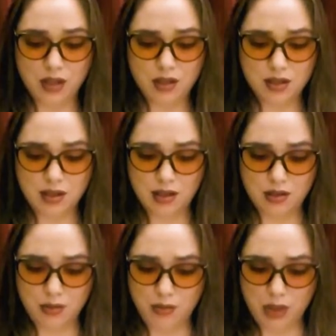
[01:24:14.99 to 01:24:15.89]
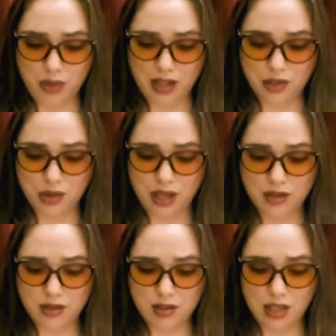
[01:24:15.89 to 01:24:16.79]
said to me when I tried
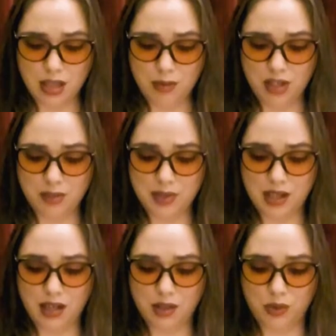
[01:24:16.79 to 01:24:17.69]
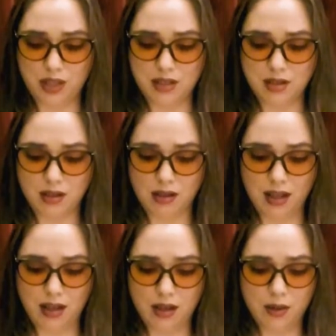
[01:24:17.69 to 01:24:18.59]
to see him and obtain a week's
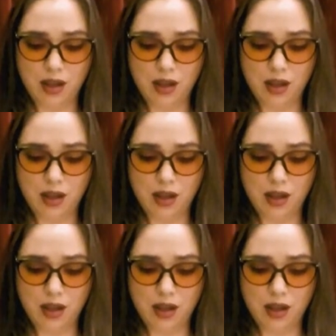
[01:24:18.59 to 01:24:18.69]
delay,